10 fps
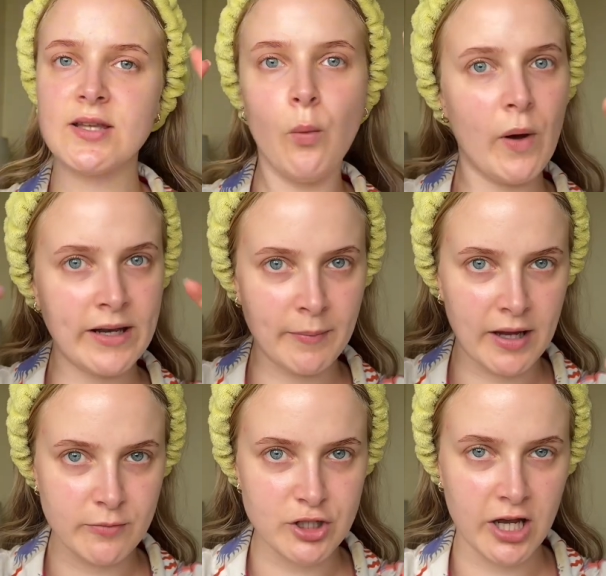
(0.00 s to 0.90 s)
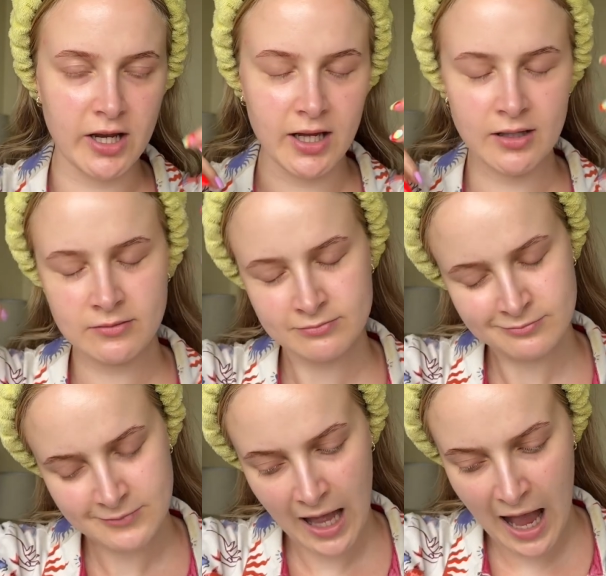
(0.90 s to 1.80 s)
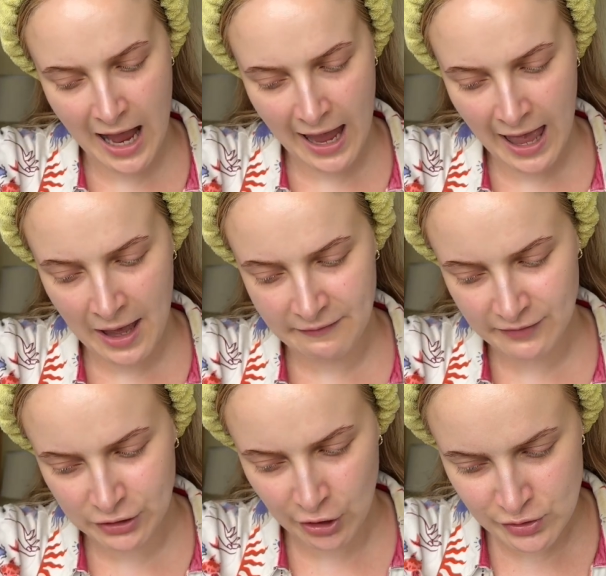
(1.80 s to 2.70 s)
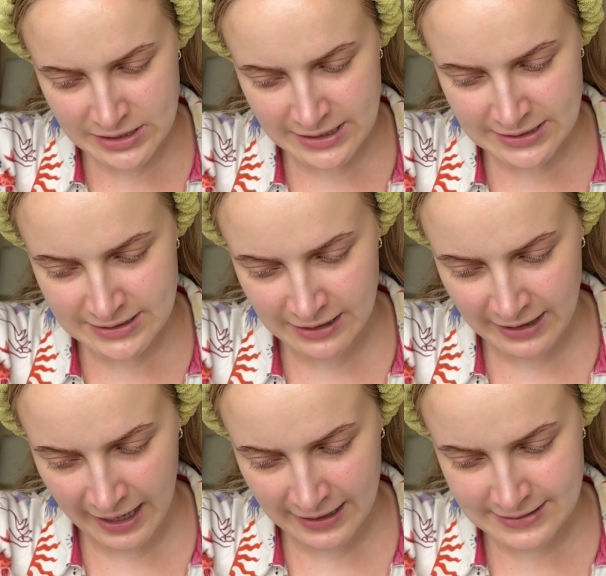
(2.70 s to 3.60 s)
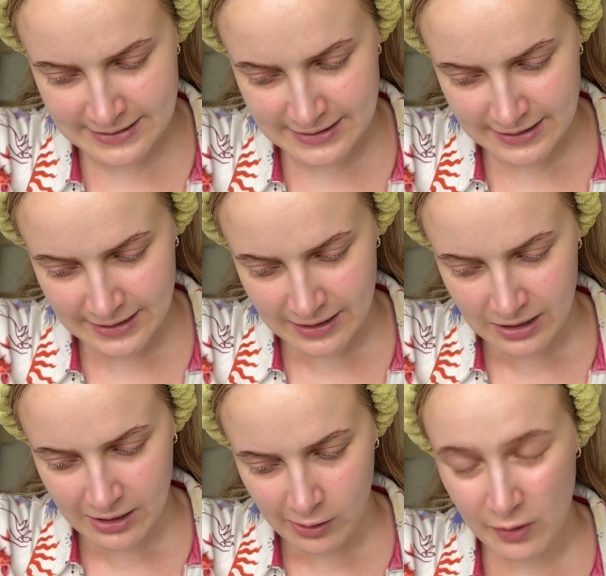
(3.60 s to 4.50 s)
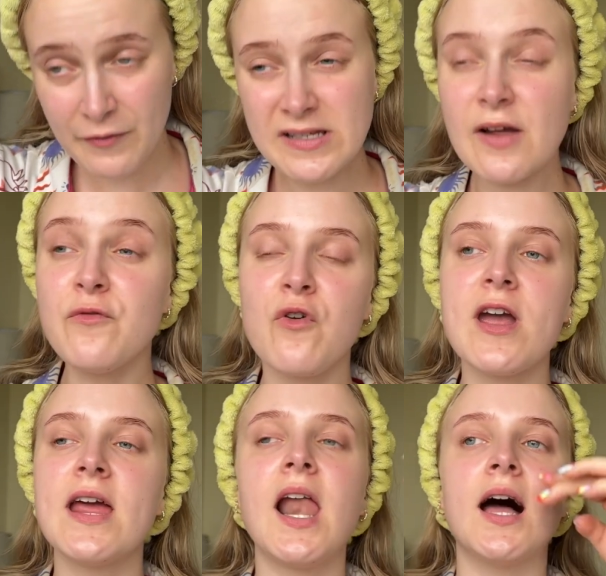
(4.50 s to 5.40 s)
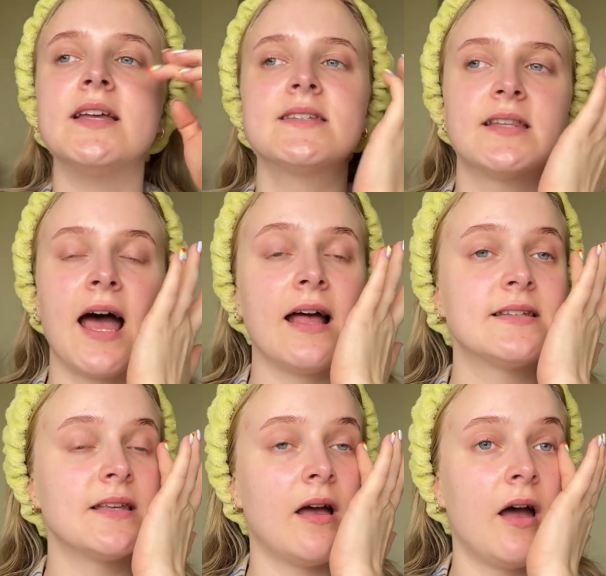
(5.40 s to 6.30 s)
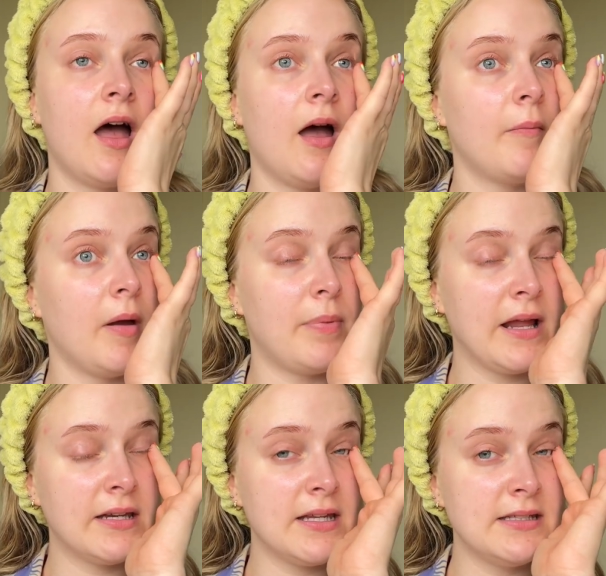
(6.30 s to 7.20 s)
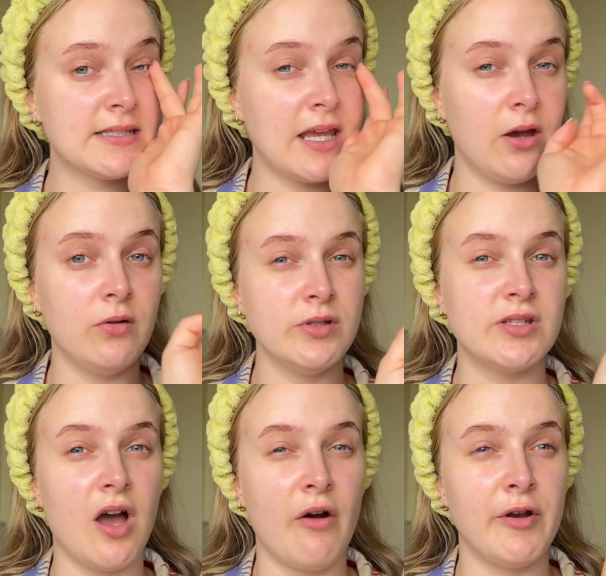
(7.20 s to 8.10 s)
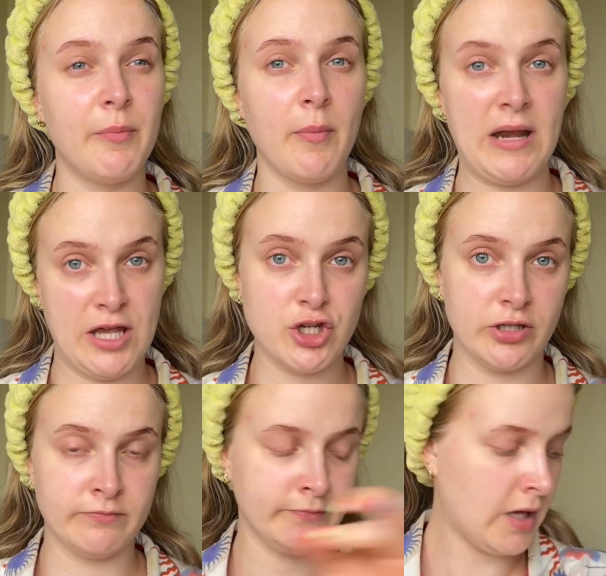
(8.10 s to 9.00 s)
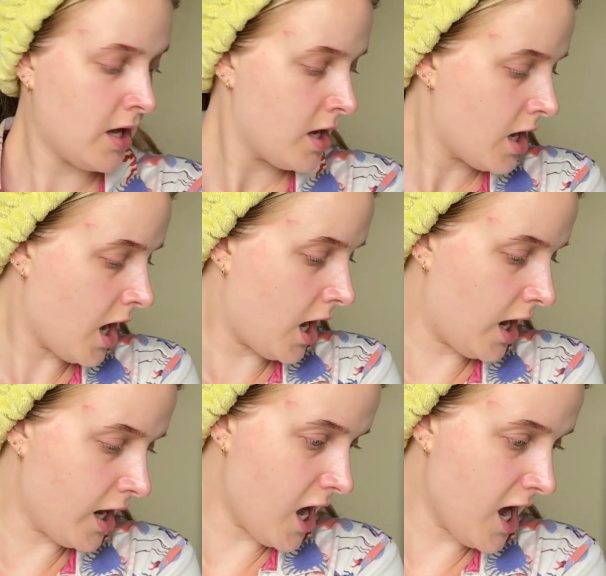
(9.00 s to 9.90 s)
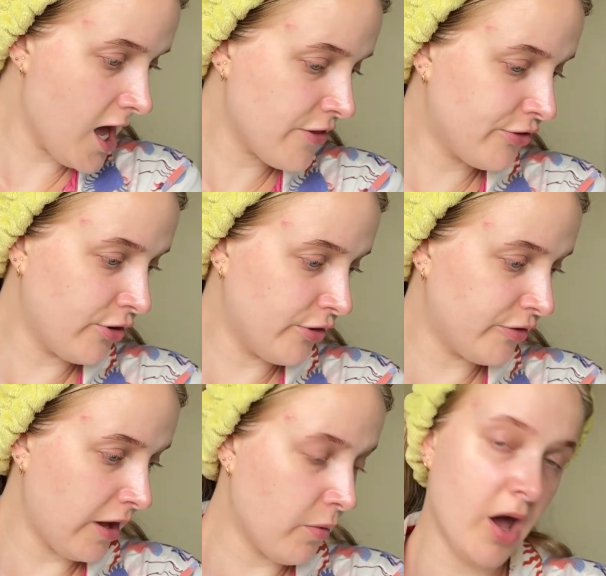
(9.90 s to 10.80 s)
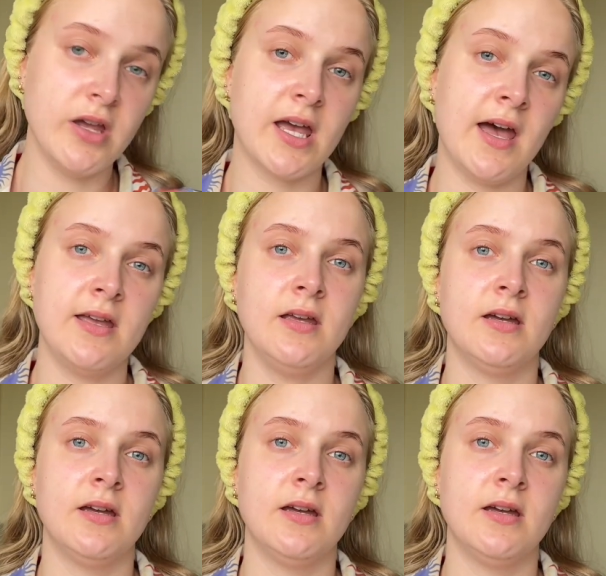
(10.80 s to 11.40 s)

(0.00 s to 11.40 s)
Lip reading: wedding makeup journey, I have noticed that, or in fact I've realised that my blending skills are an abomination. I thought they were okay.